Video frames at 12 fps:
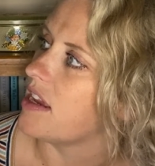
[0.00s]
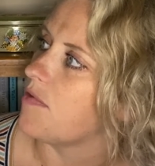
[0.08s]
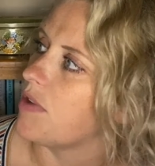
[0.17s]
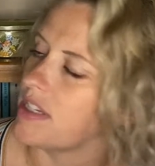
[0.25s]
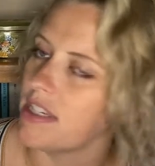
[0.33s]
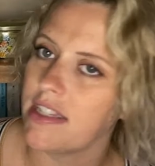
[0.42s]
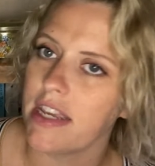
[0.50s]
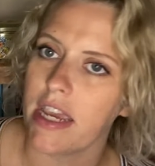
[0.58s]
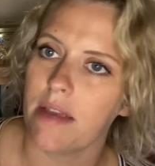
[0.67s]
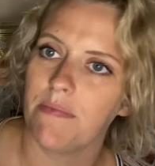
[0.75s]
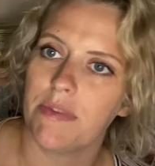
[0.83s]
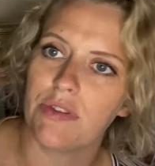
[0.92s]
of what to
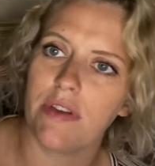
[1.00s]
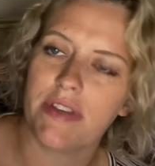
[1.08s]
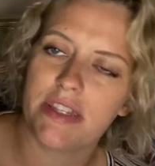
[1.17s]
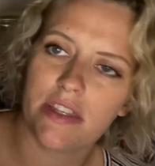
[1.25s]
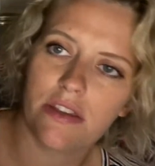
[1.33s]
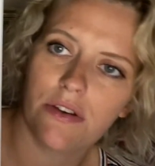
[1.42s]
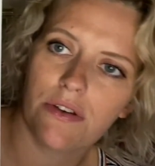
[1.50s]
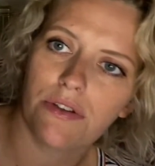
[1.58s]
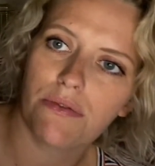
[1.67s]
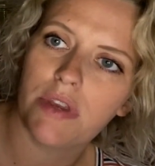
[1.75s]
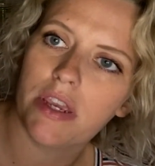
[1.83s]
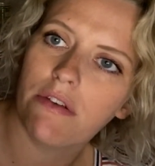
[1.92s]
say. So obviously there are
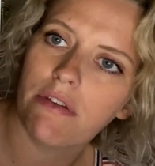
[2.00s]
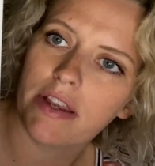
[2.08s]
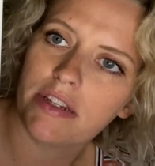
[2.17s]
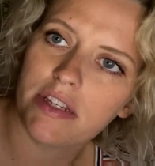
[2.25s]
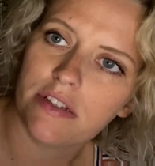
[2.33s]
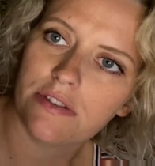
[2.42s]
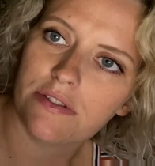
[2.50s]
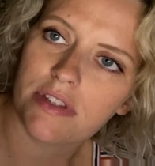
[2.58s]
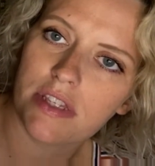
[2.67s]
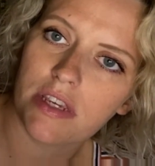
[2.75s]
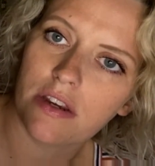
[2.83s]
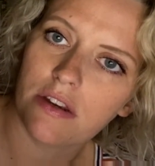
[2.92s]
three correct answers
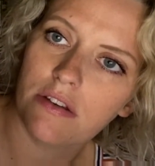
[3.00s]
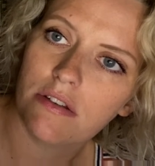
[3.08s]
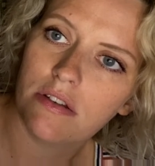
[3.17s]
there.